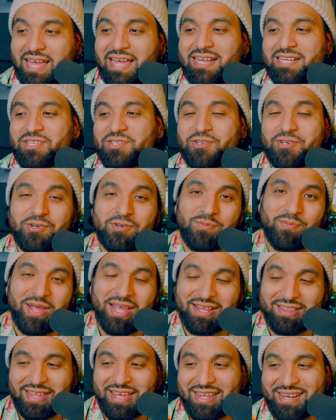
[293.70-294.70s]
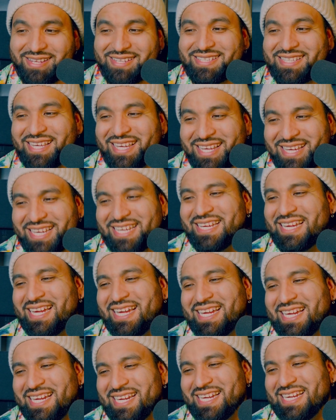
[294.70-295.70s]
is true, man. That
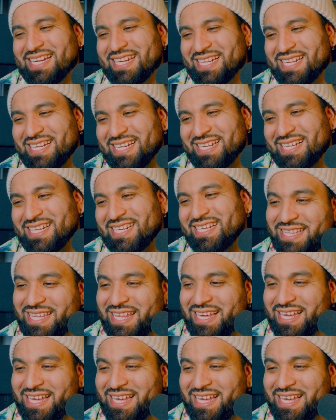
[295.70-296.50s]
is...